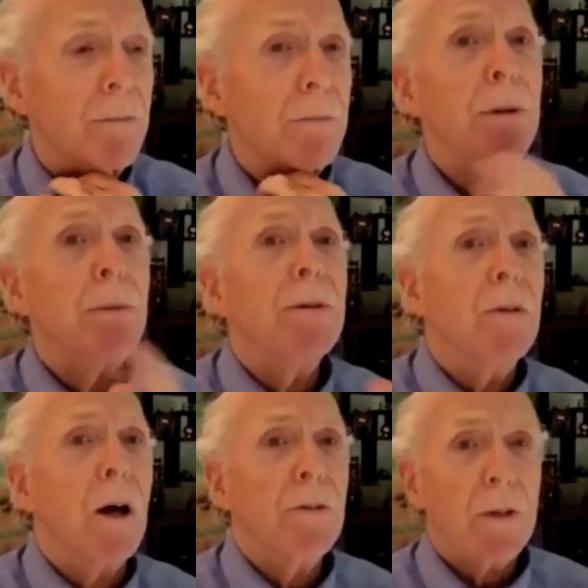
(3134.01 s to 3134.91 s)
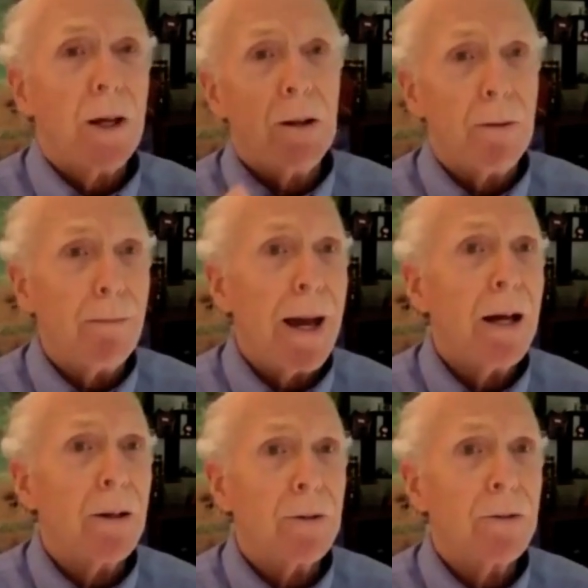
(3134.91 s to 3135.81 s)
but maybe we've lost sight of
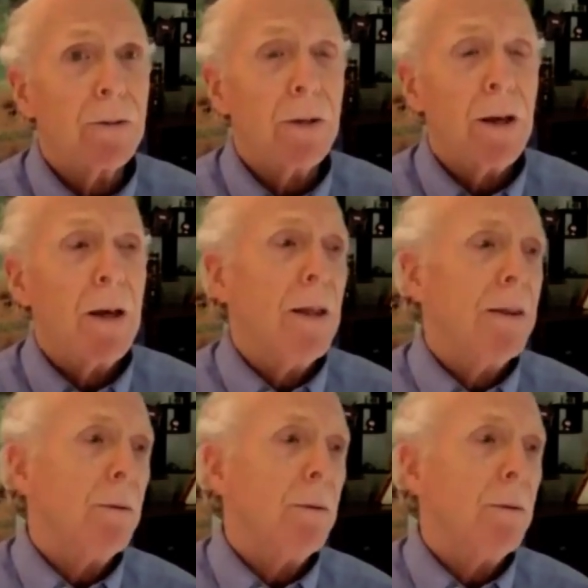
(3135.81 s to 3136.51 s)
the balance